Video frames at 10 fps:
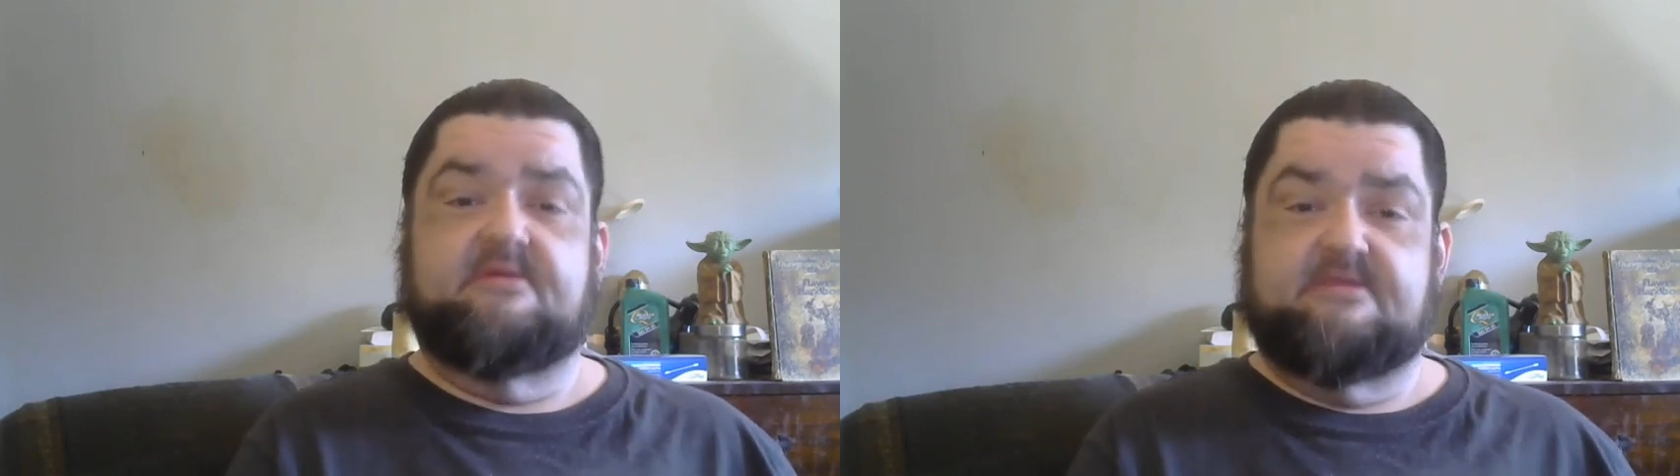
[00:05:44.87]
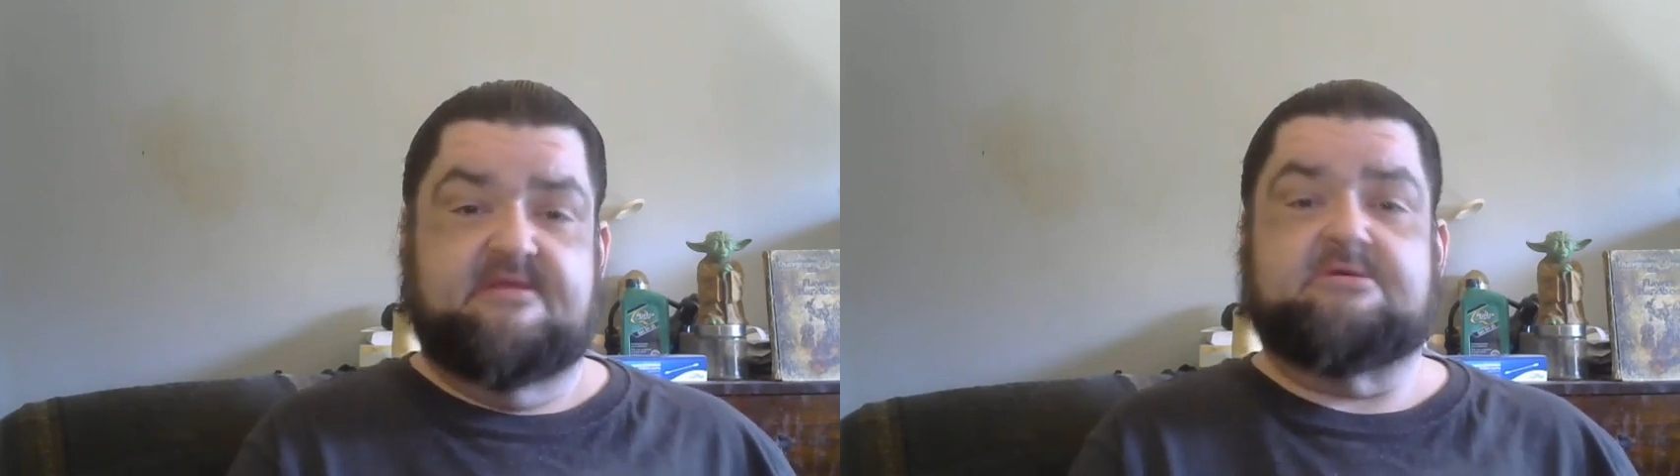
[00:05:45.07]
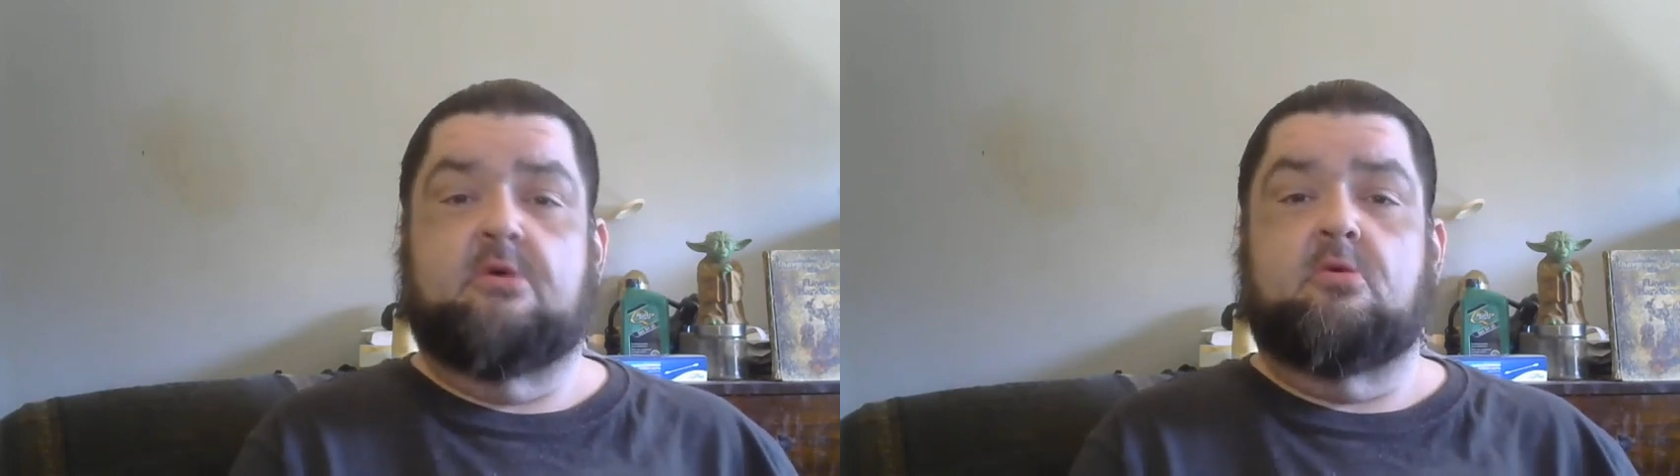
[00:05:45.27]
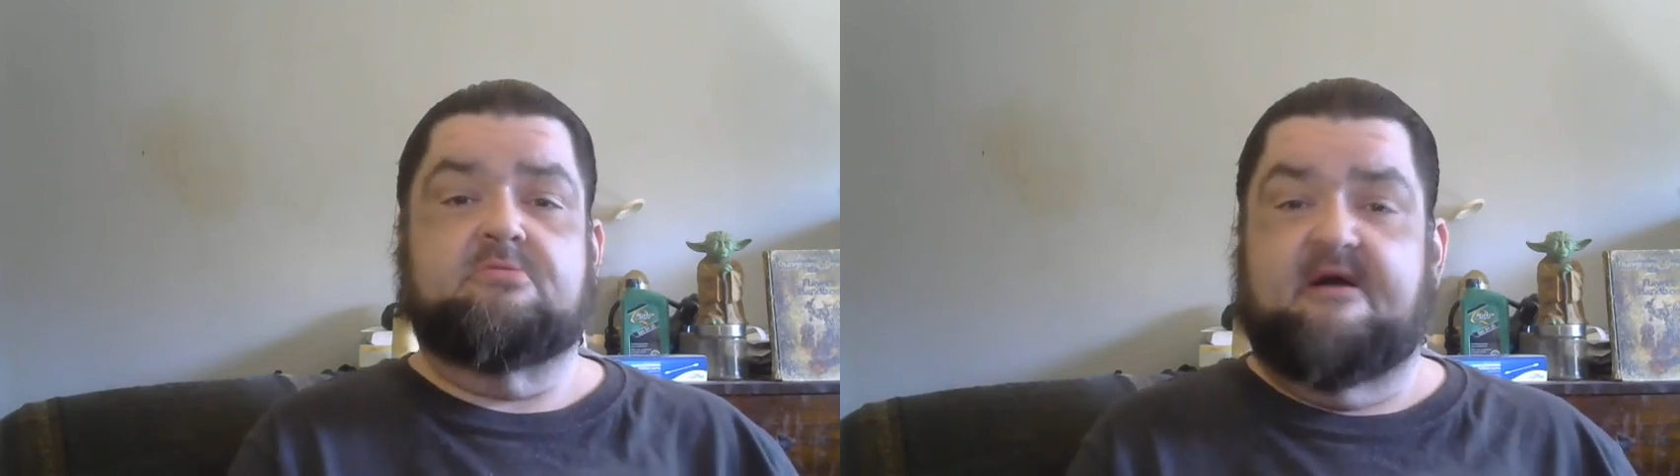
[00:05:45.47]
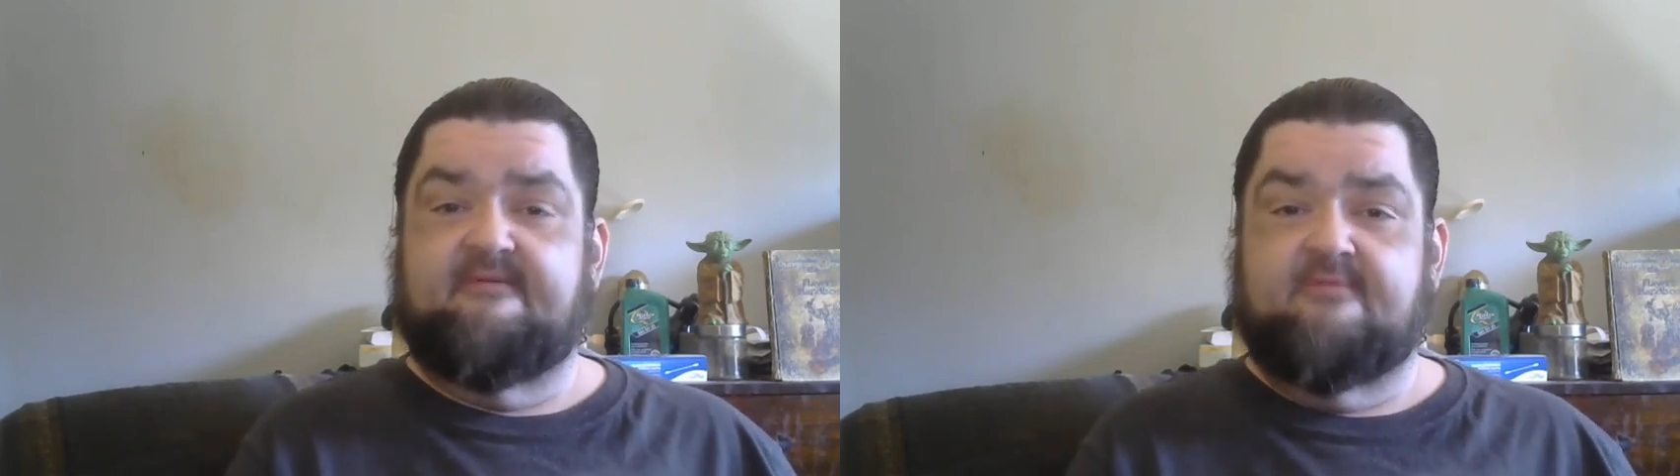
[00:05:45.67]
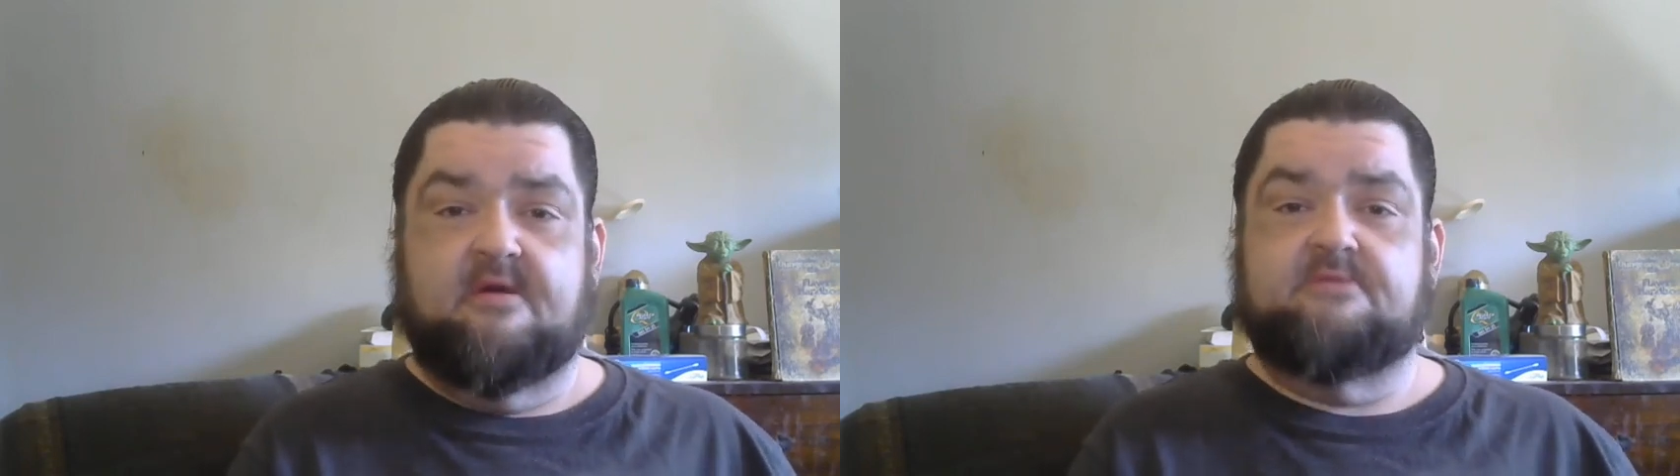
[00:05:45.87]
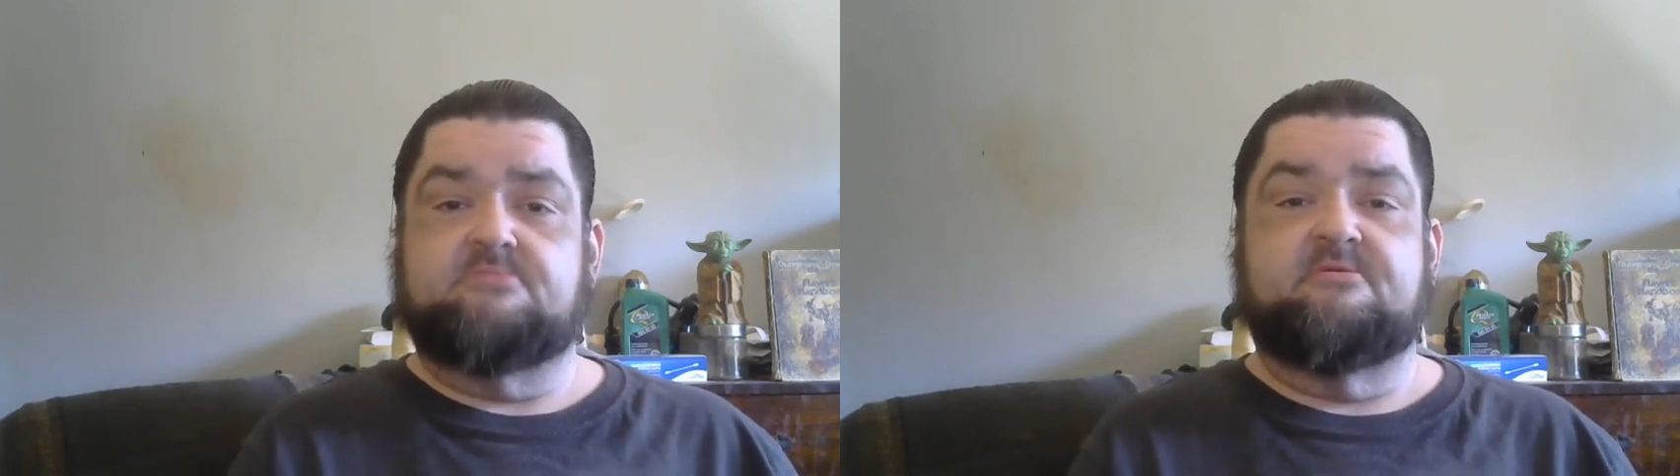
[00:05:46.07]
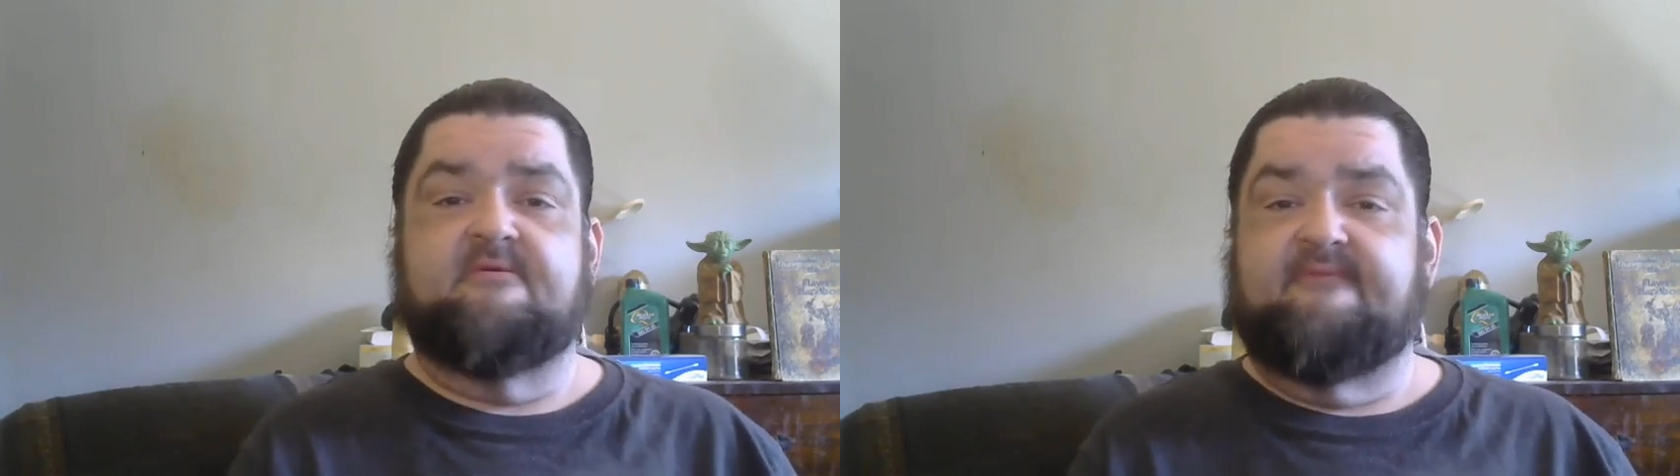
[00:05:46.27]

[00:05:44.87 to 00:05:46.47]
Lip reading: to be told off of what you do,